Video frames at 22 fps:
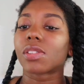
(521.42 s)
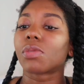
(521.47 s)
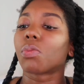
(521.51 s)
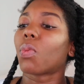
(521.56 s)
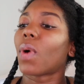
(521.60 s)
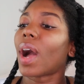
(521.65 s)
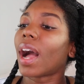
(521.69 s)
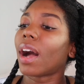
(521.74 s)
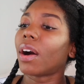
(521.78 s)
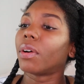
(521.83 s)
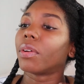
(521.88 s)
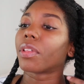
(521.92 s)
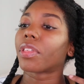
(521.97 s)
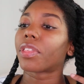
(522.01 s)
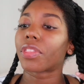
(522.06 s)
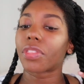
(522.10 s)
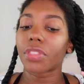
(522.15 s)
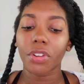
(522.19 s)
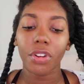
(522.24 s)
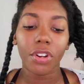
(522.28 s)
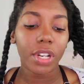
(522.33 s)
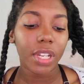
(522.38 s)
wow,
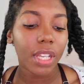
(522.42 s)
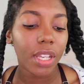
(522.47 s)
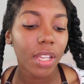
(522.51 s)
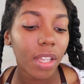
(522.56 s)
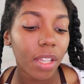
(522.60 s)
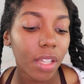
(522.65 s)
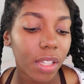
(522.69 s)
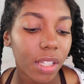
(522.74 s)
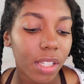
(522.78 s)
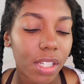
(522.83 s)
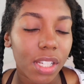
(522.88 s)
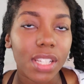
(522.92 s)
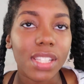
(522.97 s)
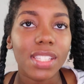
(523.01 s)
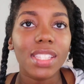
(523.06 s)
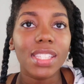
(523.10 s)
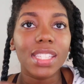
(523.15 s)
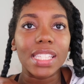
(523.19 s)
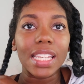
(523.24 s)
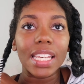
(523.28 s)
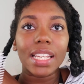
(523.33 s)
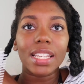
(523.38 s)

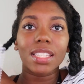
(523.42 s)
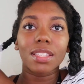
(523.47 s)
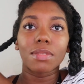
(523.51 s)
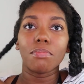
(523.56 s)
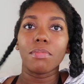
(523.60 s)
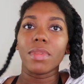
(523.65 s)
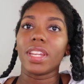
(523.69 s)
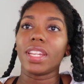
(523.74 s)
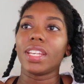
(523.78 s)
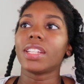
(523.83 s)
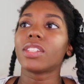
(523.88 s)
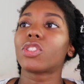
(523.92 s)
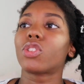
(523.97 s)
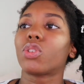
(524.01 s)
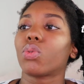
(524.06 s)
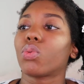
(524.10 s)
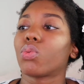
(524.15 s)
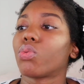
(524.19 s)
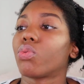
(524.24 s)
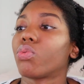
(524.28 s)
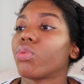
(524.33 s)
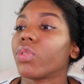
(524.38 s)
36 minutes
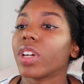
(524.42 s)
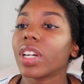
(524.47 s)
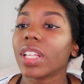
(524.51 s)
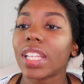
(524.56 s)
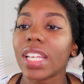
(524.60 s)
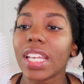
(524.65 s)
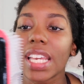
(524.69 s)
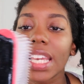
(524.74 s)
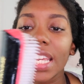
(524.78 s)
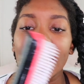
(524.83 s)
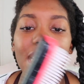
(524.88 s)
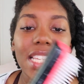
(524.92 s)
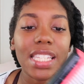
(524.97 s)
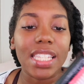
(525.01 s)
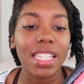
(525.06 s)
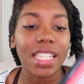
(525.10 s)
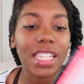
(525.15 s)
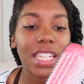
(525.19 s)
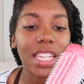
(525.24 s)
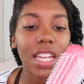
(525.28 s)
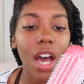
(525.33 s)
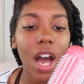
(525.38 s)
really
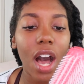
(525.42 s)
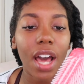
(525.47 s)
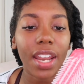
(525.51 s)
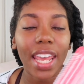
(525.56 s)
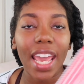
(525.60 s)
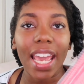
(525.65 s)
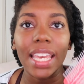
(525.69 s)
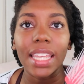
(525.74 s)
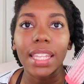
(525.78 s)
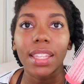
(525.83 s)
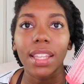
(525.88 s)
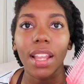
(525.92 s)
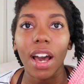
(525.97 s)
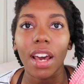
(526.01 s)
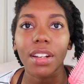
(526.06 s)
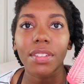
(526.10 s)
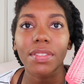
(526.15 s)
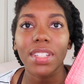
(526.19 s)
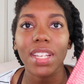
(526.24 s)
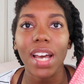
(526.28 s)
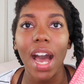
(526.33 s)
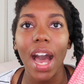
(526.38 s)
is not a lot
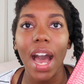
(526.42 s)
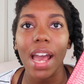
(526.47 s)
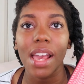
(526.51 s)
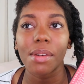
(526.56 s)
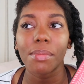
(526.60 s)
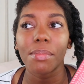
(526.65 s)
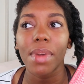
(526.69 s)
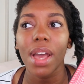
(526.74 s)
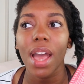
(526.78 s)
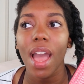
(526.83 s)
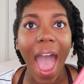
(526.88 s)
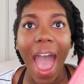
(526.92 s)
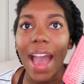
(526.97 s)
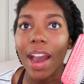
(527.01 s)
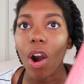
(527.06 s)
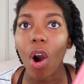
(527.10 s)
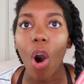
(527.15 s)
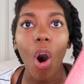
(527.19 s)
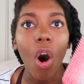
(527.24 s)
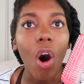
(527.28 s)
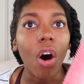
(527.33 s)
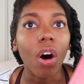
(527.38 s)
of time at
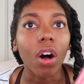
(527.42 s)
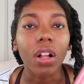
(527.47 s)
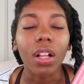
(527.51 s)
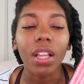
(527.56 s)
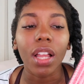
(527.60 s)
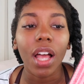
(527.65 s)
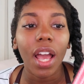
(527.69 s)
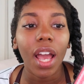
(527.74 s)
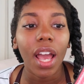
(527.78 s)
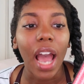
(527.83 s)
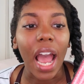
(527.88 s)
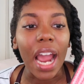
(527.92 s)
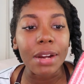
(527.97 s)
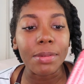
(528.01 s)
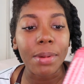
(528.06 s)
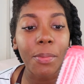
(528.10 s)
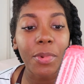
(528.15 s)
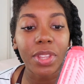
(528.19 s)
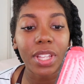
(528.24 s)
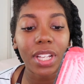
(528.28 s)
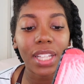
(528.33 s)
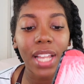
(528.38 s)
all. I
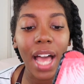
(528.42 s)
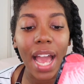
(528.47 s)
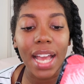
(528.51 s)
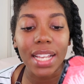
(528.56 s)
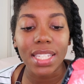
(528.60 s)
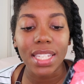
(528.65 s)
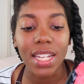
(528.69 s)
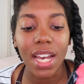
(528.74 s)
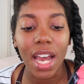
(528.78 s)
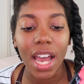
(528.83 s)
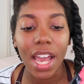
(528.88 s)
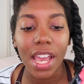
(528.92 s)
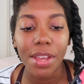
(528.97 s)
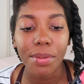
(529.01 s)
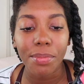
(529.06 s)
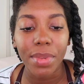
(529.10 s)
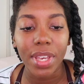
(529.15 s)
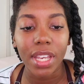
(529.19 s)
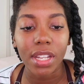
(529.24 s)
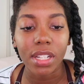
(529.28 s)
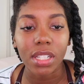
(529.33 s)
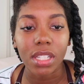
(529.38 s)
remember the last
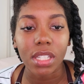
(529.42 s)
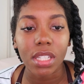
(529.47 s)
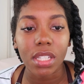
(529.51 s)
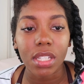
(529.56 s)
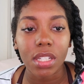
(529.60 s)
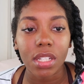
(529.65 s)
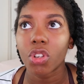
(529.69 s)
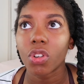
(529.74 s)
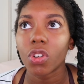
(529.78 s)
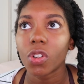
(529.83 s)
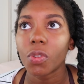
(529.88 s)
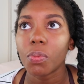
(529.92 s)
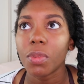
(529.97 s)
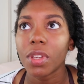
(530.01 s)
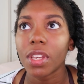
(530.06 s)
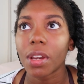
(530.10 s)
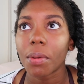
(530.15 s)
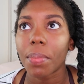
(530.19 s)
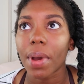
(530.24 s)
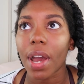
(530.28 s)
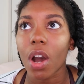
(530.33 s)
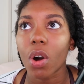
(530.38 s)
time it took
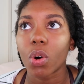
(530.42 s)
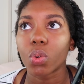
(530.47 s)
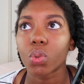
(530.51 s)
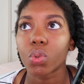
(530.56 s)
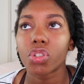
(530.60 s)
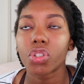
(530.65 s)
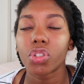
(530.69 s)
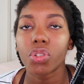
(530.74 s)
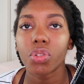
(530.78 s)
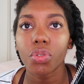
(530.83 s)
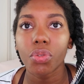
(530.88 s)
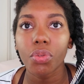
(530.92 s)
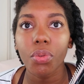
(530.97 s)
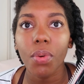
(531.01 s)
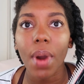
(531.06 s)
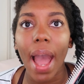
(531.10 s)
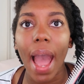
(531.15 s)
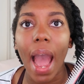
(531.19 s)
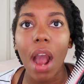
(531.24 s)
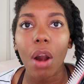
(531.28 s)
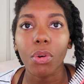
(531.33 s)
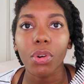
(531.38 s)
me about 2
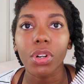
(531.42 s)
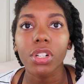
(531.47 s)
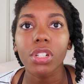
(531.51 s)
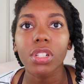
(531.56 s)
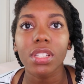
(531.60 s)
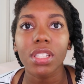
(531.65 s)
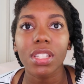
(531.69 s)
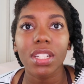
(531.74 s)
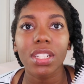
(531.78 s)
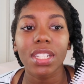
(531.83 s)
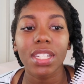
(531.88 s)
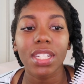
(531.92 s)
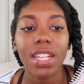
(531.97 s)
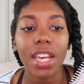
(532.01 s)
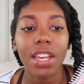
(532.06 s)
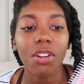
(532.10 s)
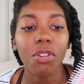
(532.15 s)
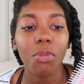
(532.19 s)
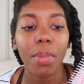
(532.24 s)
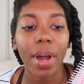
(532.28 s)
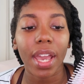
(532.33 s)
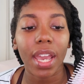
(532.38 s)
hours to
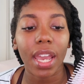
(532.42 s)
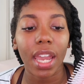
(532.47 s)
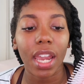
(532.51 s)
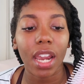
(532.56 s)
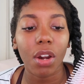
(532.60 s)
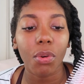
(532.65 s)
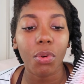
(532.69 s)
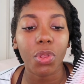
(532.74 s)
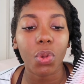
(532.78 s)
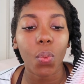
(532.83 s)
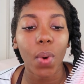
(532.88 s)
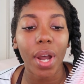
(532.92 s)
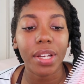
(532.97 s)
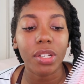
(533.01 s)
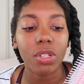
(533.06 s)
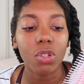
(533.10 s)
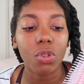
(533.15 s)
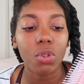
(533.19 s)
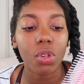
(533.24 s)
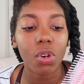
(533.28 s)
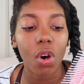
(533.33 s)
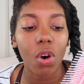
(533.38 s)
detangle my hair with a wide
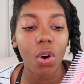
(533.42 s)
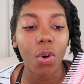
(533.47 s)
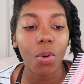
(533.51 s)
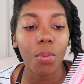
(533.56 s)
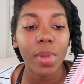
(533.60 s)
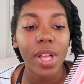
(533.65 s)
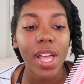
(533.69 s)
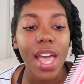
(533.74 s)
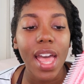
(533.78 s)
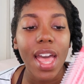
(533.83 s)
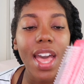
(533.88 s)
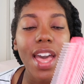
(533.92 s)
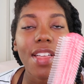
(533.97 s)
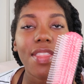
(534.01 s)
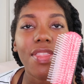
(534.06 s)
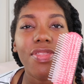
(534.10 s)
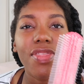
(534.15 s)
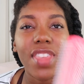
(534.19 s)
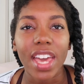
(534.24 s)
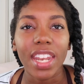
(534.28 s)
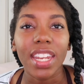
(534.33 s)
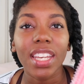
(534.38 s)
tooth comb.
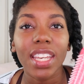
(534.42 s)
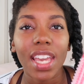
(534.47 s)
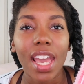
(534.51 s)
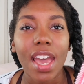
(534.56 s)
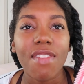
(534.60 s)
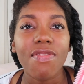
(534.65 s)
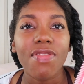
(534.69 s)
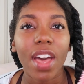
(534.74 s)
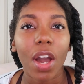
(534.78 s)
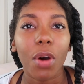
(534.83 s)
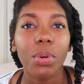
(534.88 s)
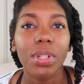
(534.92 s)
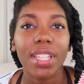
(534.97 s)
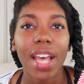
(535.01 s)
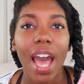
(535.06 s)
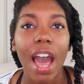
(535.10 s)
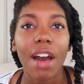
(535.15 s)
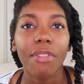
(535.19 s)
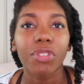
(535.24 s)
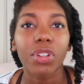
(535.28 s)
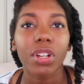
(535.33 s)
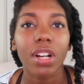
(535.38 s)
Then again, that was
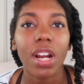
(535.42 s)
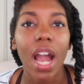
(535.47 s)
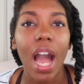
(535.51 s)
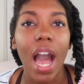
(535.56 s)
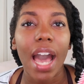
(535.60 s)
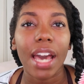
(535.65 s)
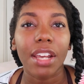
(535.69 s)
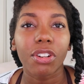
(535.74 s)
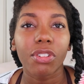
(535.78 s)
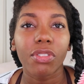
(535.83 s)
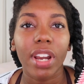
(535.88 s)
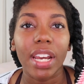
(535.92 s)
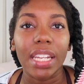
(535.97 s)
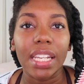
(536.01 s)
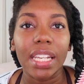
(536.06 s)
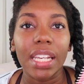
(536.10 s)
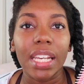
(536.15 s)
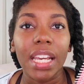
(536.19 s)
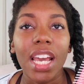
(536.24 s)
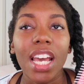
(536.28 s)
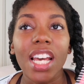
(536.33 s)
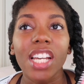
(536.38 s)
after I'd already